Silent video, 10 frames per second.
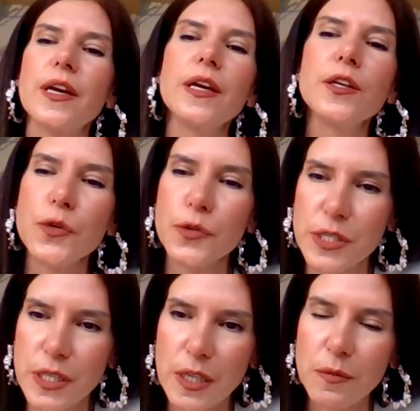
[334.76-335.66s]
in your
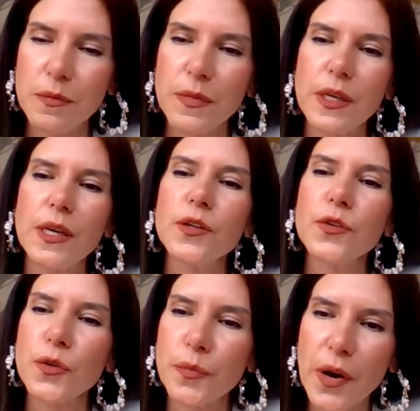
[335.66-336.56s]
team, in
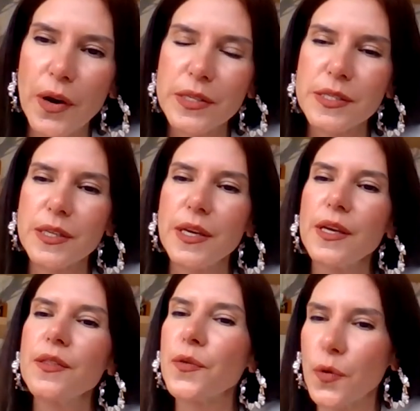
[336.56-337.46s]
your boss,
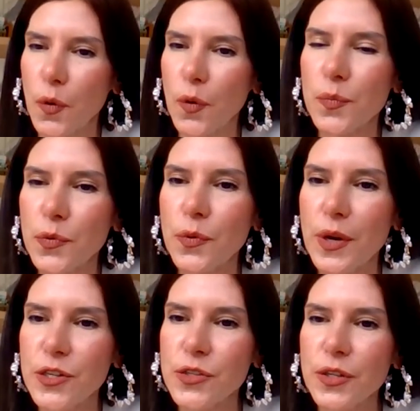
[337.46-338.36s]
in the
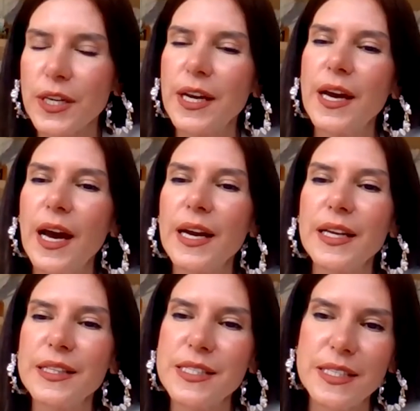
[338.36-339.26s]
corporation, and
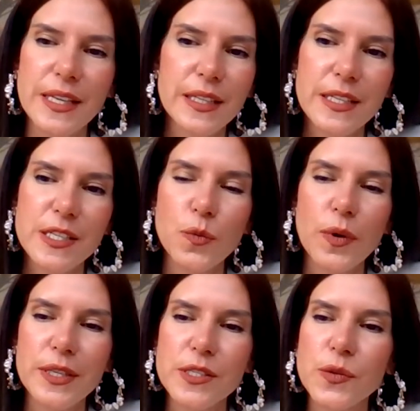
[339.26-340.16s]
at the end is
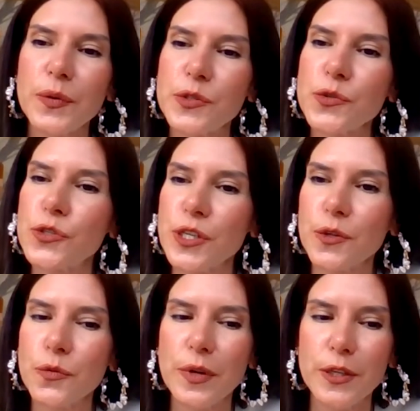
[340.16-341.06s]
what is going to
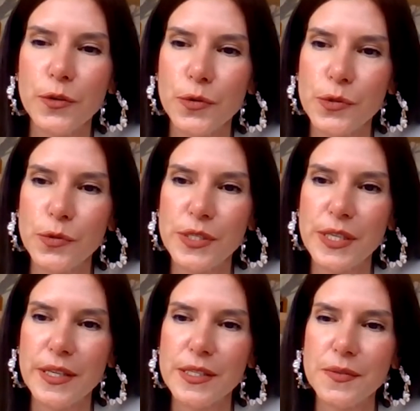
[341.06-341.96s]
generate your success.